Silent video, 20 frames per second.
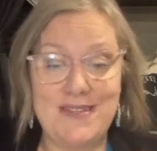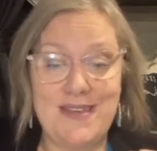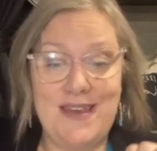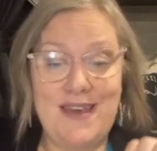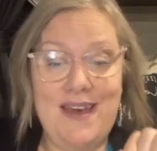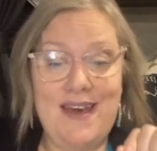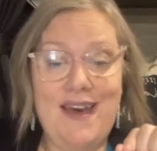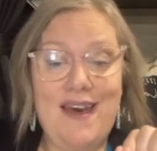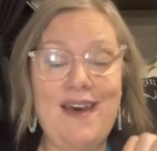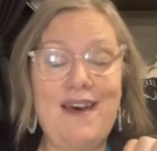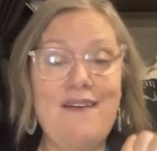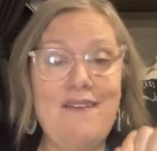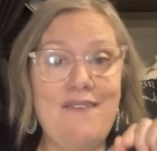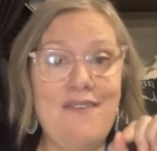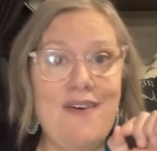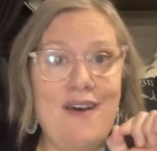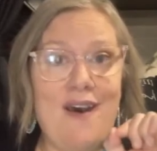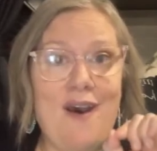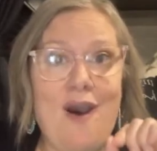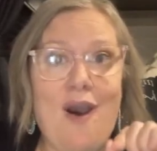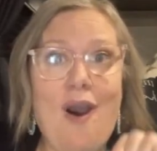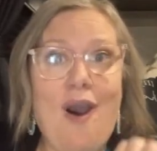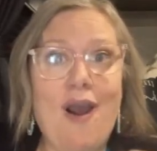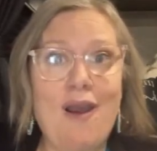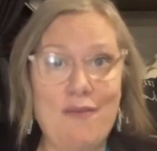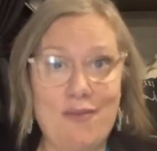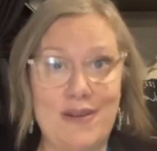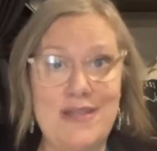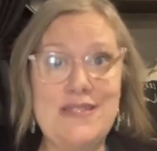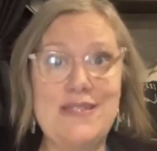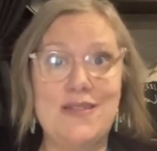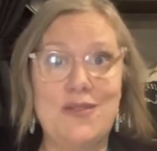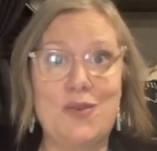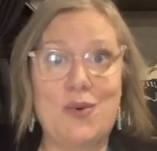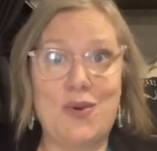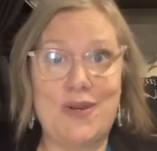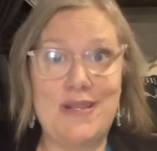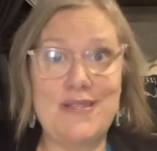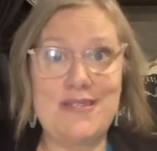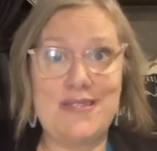of our risen Lord
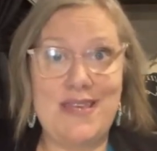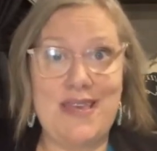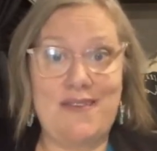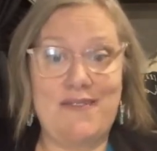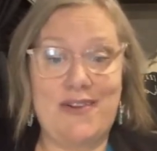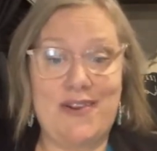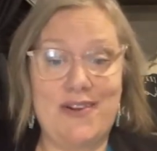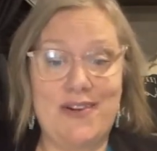and Savior.